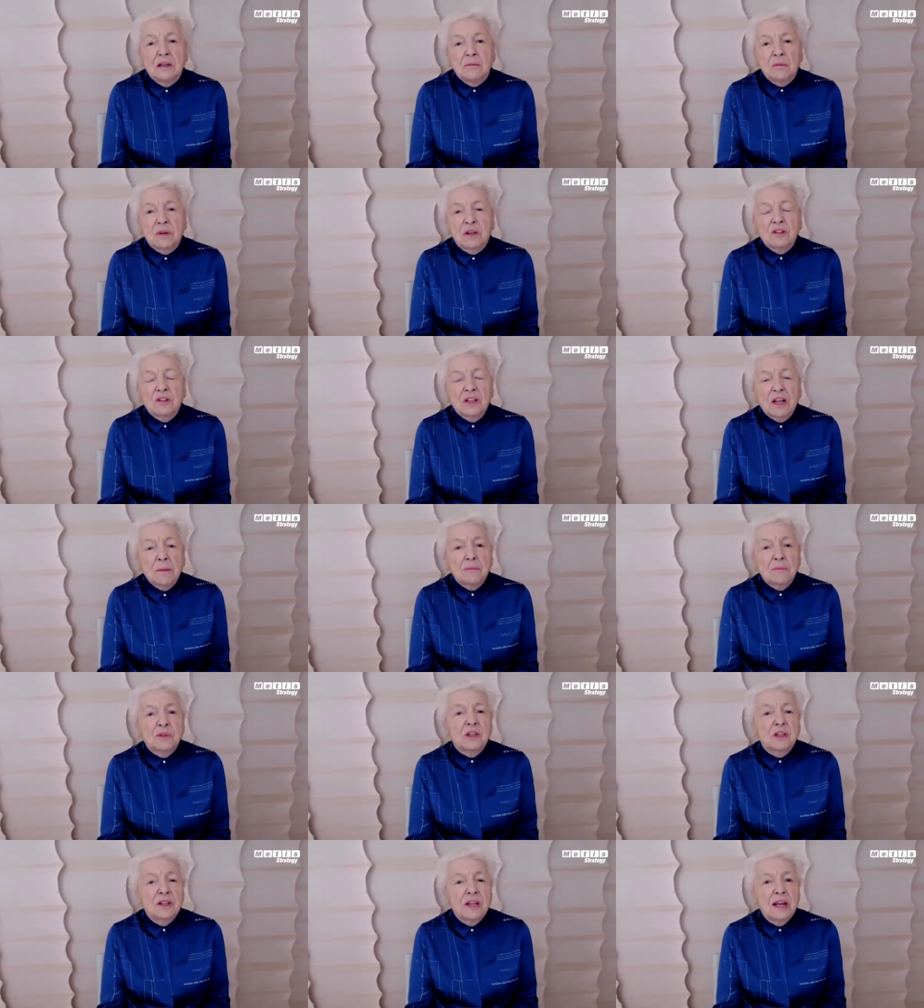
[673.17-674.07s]
because
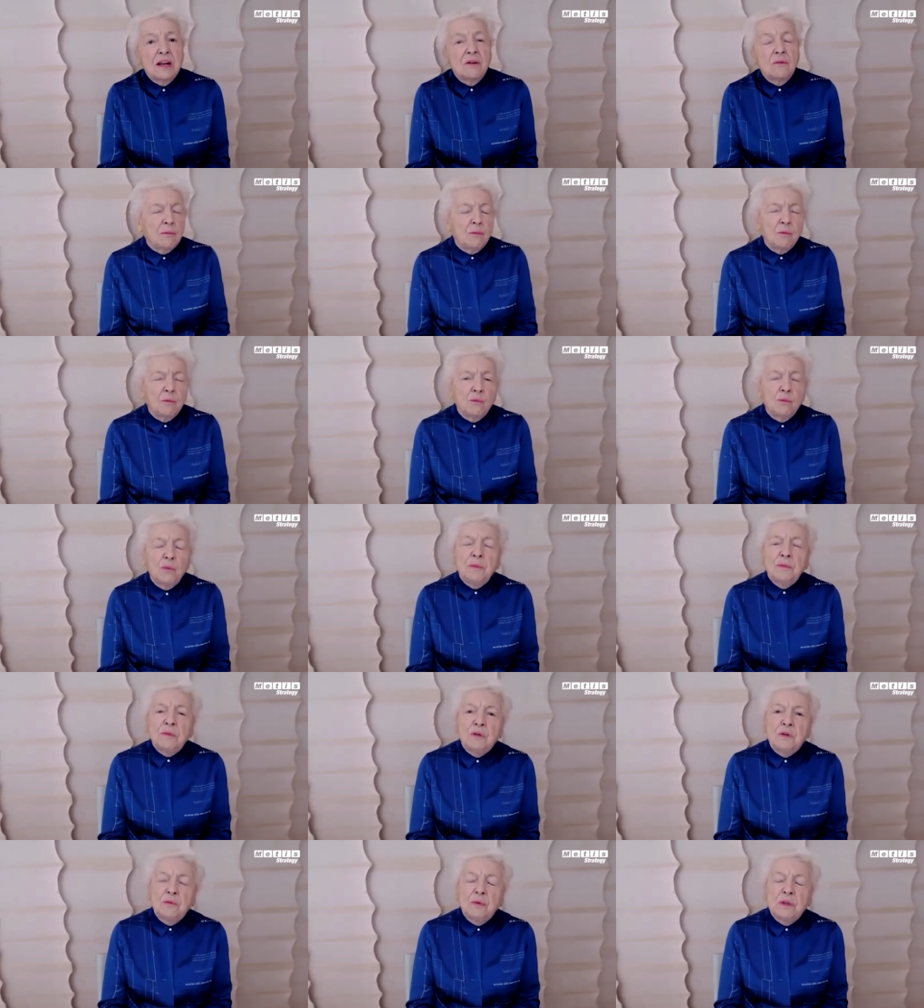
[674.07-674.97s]
up to then,
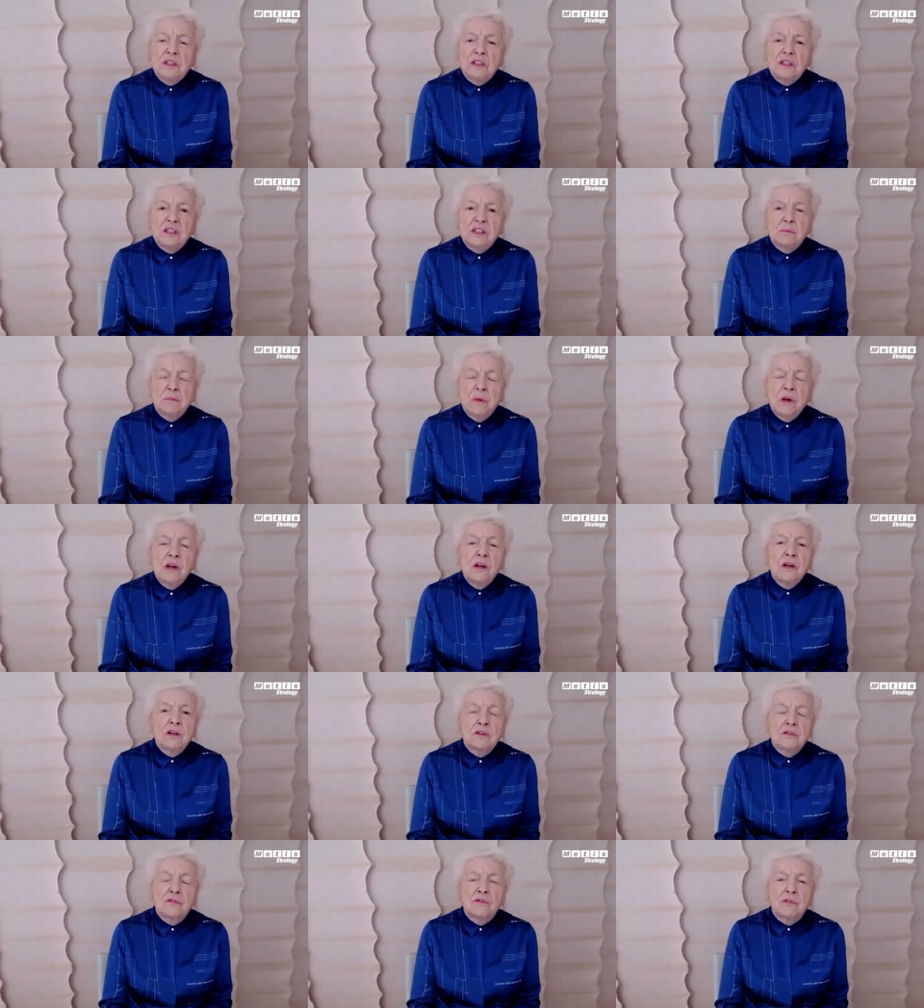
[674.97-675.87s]
women were disbarred